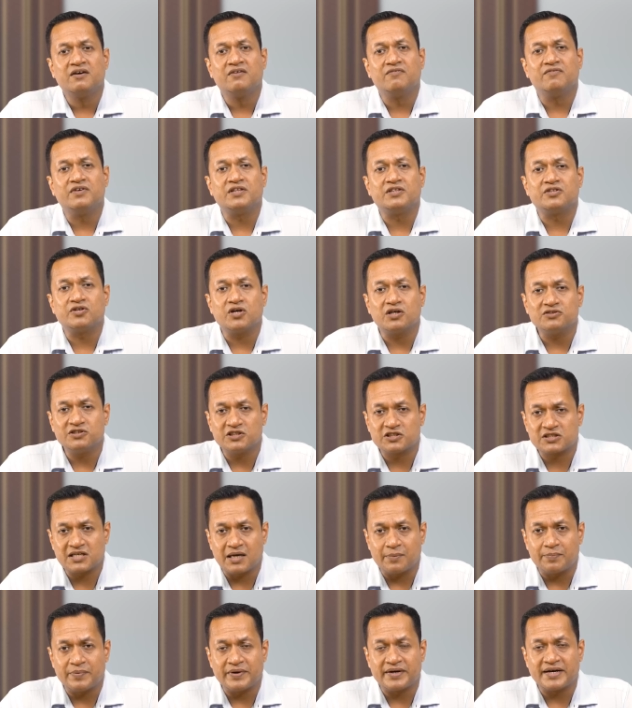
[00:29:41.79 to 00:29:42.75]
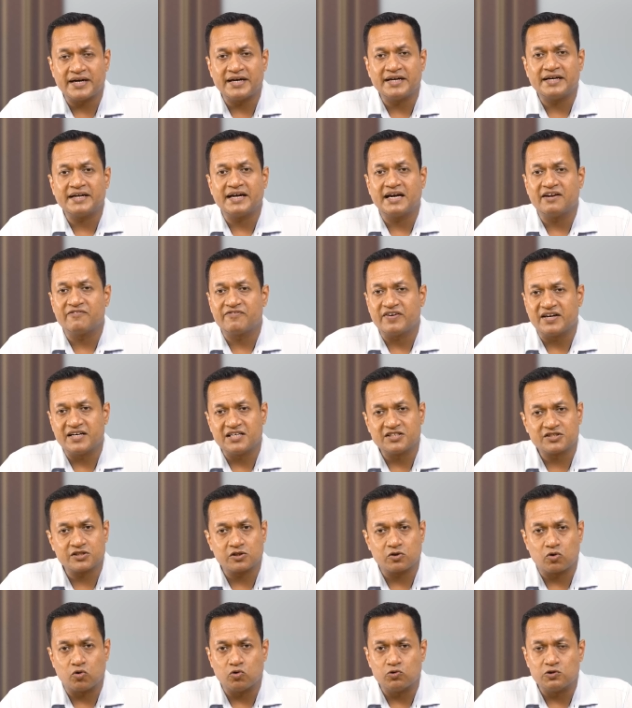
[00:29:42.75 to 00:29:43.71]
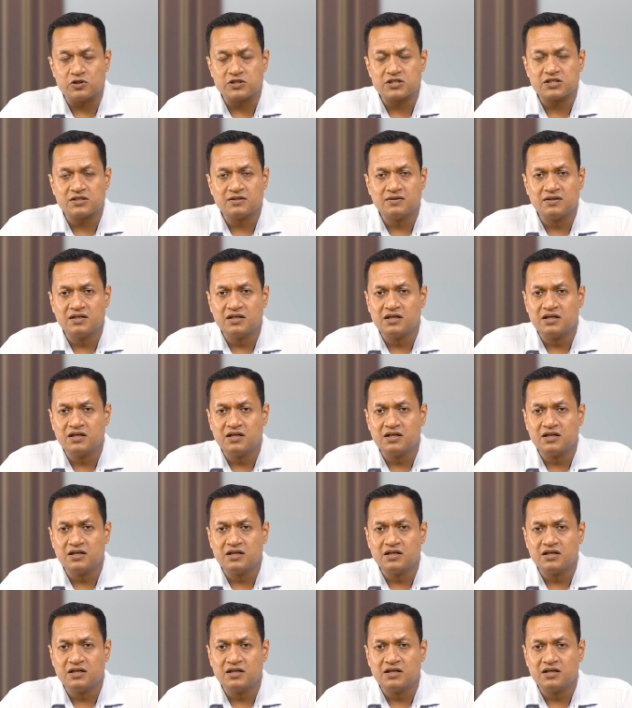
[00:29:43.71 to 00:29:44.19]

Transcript: with your risk appetite and financial goals.